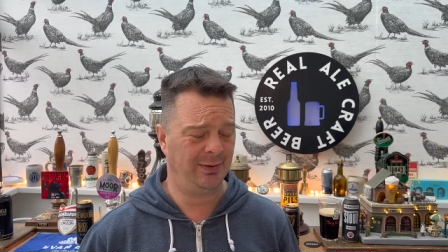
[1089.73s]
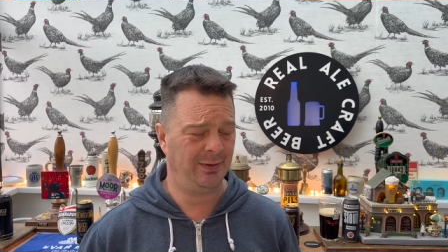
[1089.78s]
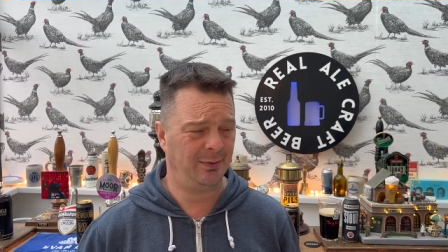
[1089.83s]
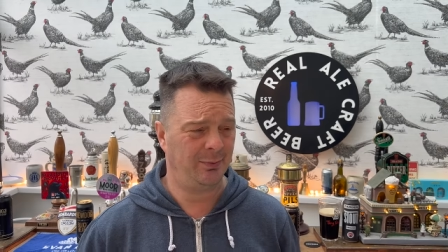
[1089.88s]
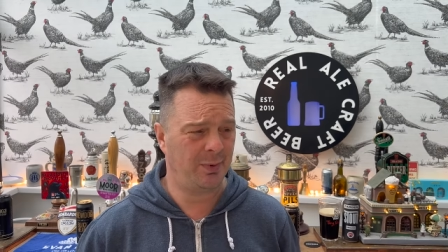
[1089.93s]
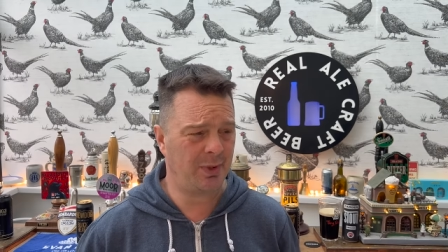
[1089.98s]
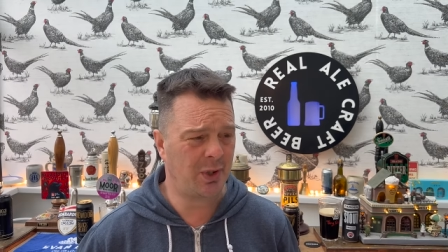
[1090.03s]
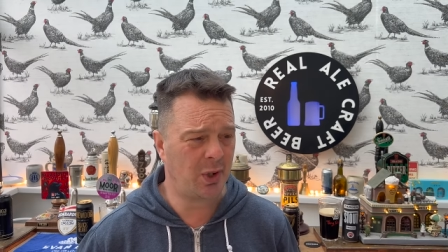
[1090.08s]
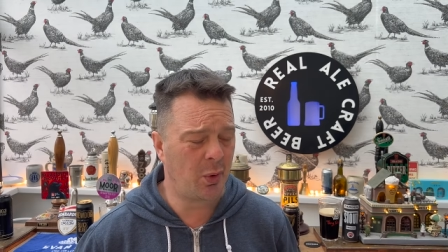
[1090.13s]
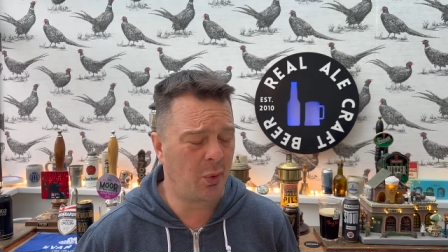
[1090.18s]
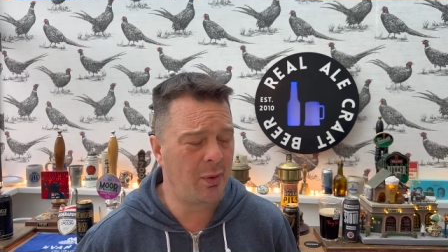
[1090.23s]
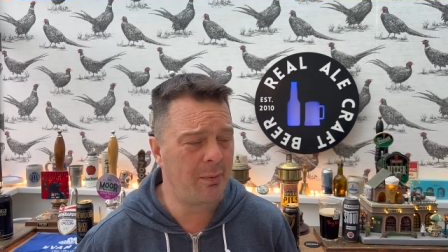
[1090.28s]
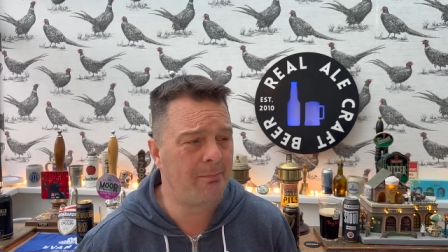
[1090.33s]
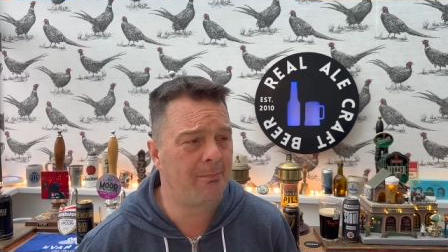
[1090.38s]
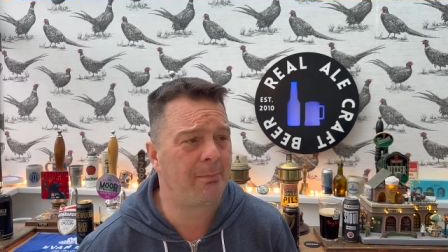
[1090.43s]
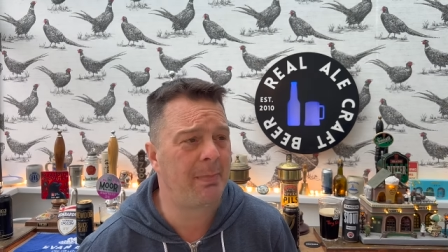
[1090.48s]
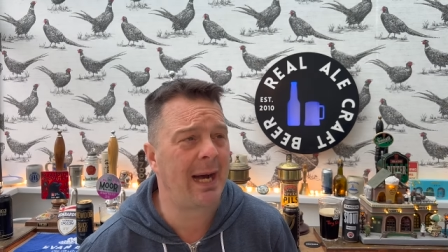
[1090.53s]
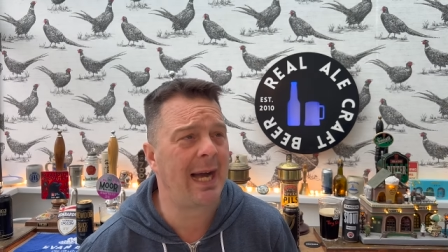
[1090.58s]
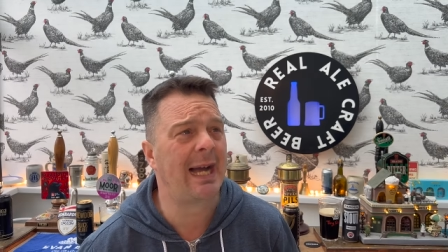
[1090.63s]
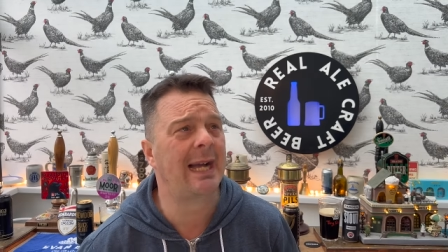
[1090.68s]
We're going
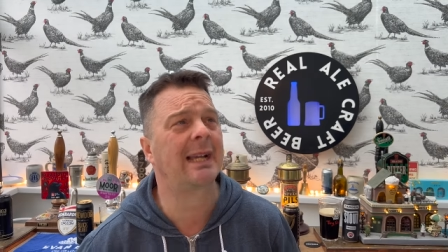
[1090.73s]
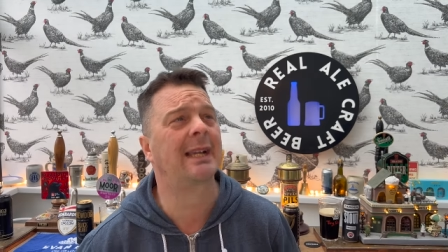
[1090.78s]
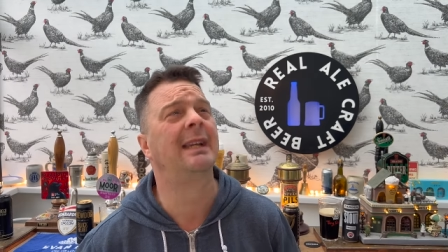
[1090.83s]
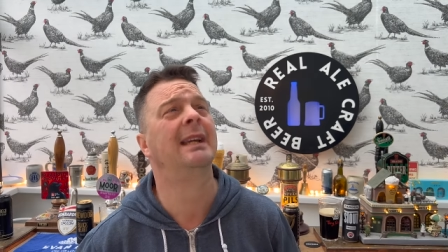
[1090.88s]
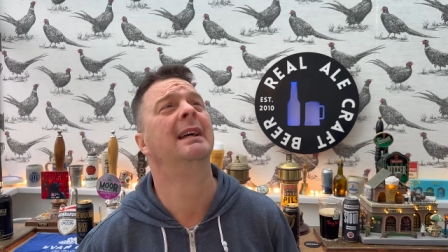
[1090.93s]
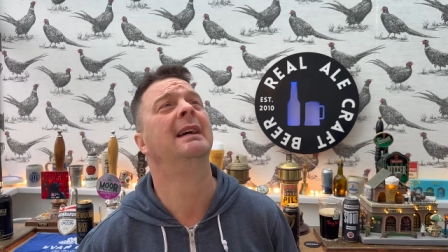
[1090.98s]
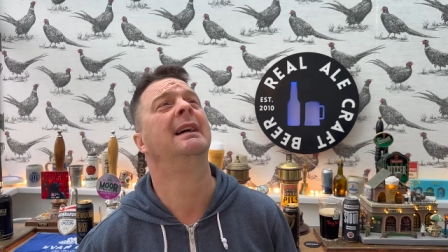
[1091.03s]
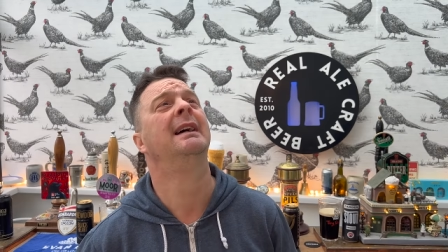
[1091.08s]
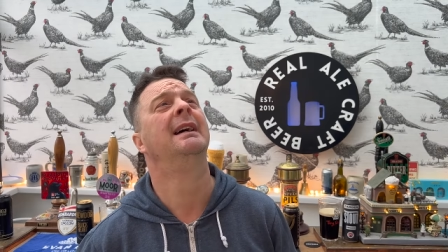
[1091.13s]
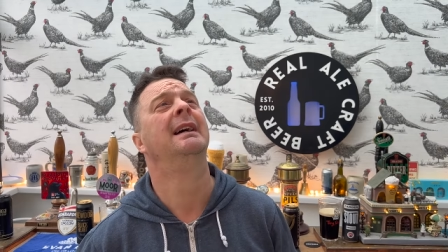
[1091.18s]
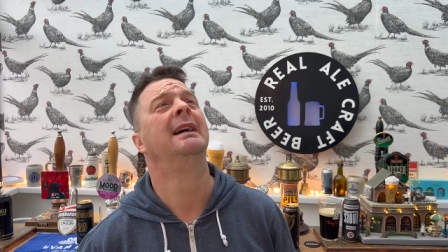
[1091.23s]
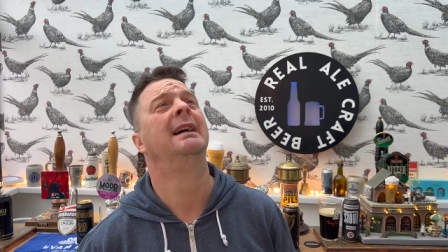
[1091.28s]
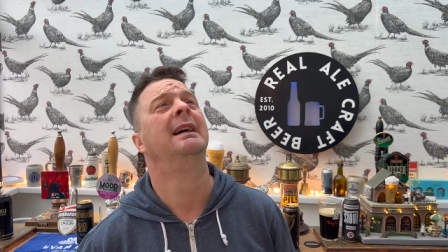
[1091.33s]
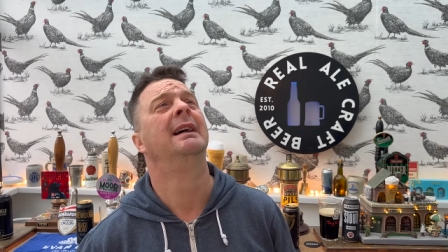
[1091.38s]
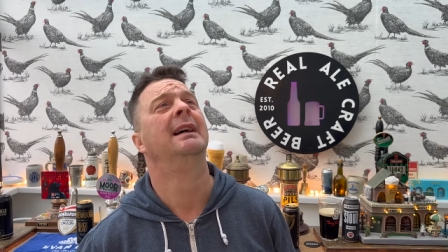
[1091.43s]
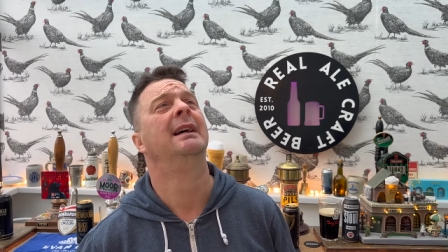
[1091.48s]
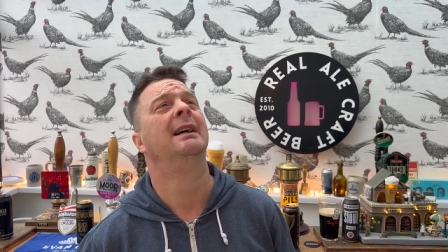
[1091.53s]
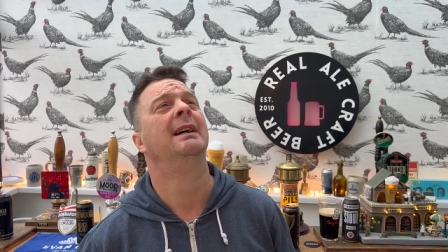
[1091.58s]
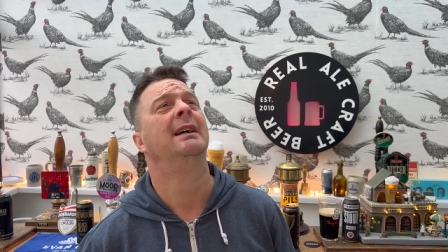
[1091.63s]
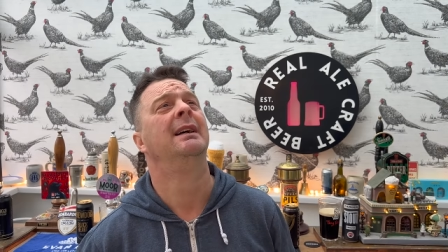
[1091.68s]
back
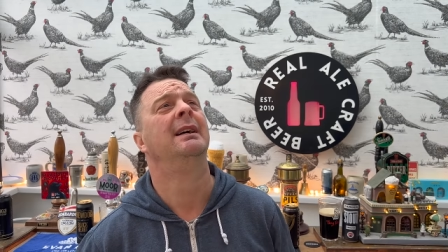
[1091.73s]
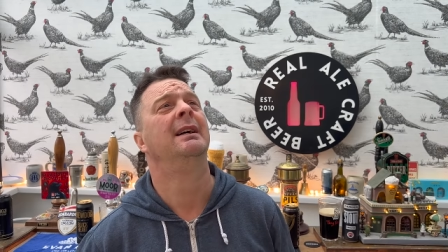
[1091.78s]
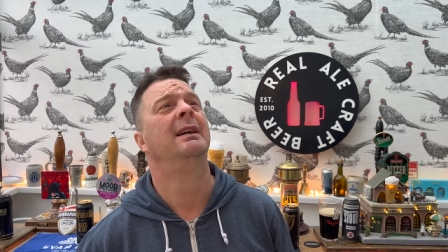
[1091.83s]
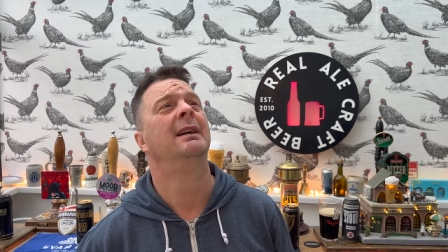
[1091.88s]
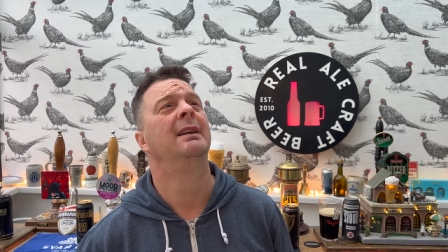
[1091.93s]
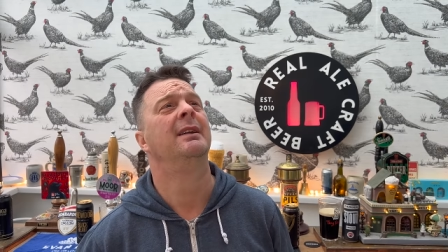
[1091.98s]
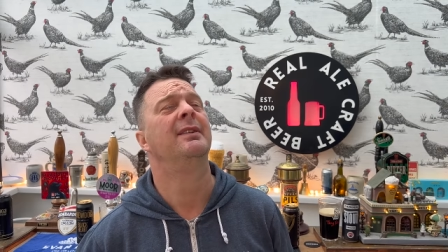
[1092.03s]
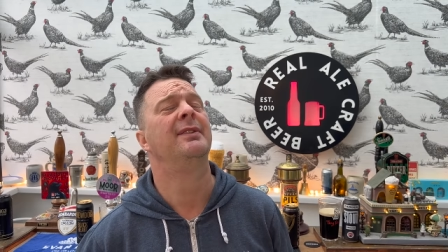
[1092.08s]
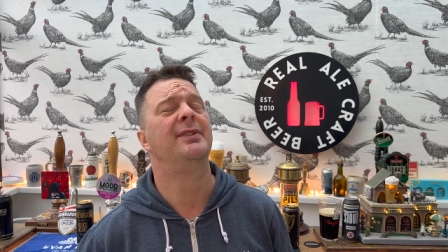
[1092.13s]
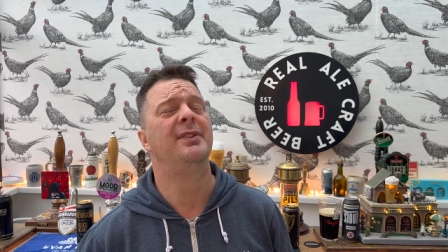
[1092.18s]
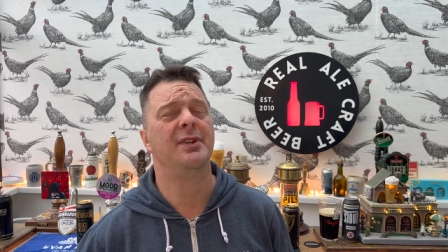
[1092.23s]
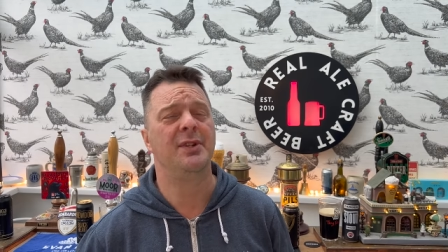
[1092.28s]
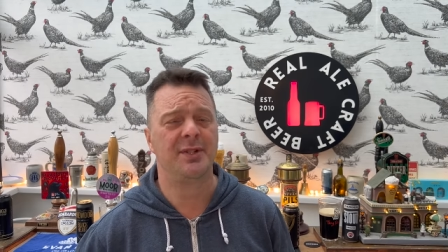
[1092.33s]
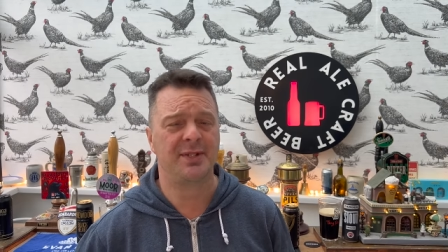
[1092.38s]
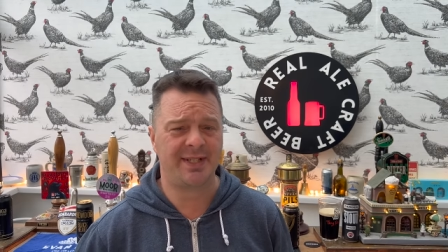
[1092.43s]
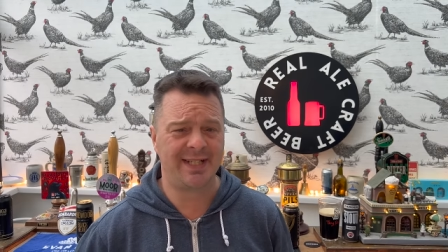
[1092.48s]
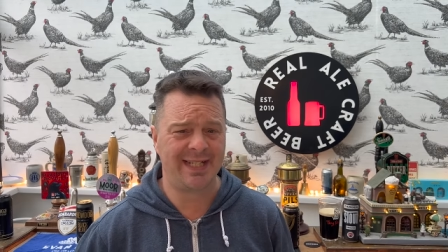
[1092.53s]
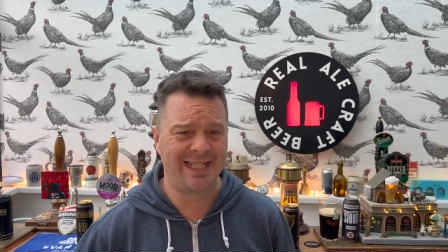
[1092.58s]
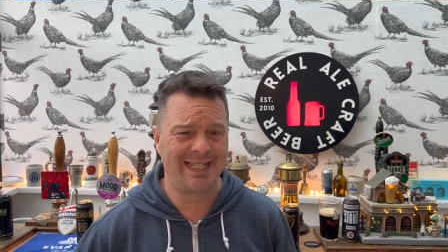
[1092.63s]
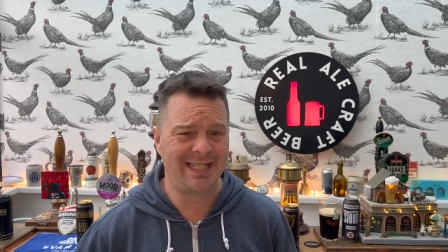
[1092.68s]

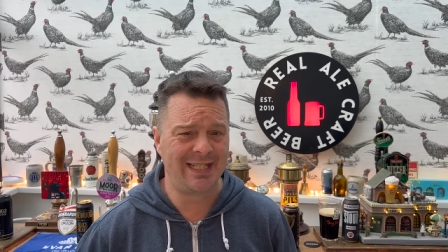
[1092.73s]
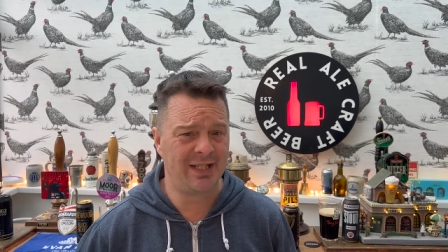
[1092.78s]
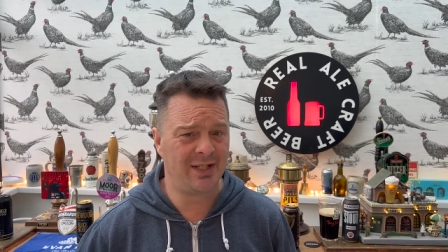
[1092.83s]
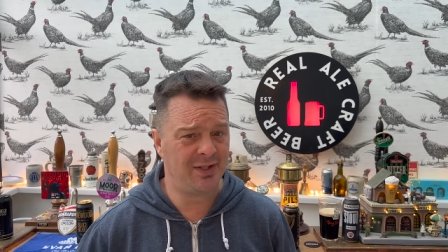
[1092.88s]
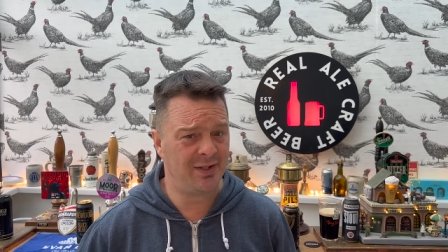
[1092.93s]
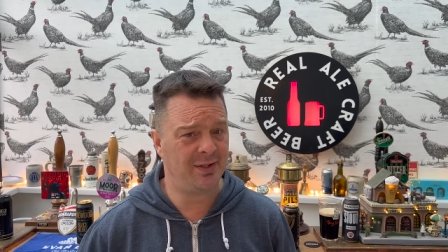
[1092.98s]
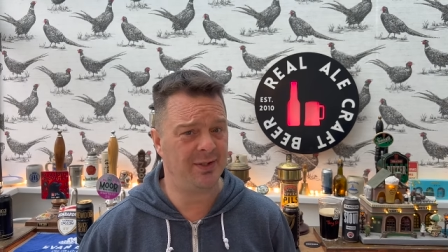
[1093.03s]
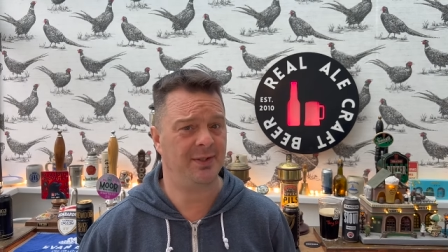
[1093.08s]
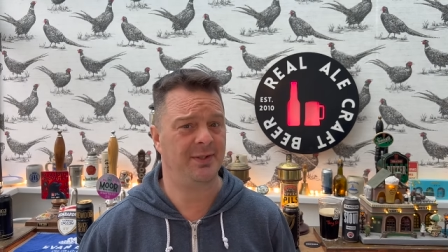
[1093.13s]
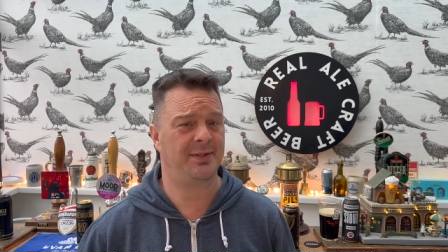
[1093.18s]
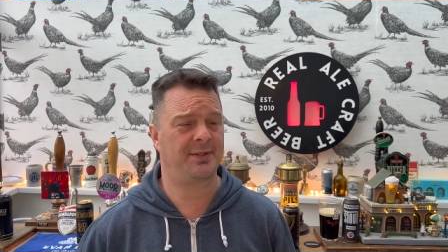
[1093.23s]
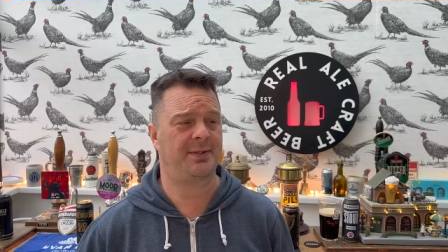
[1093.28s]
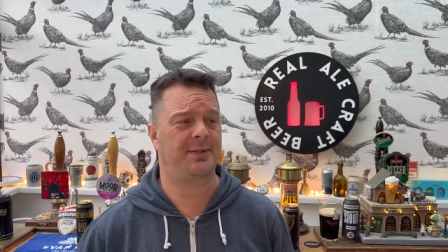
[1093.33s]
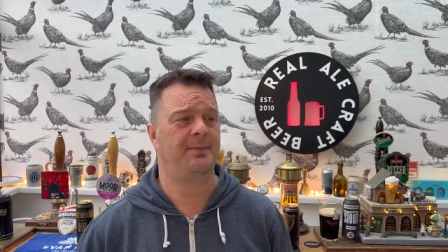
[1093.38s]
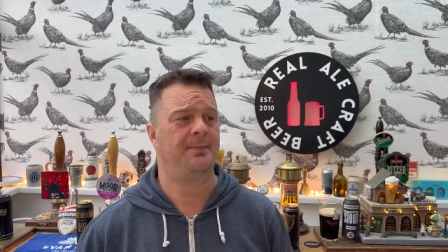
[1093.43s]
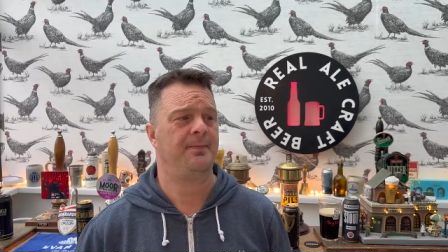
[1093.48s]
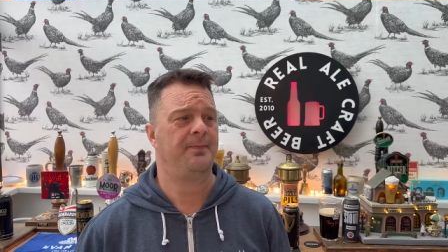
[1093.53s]
13 years.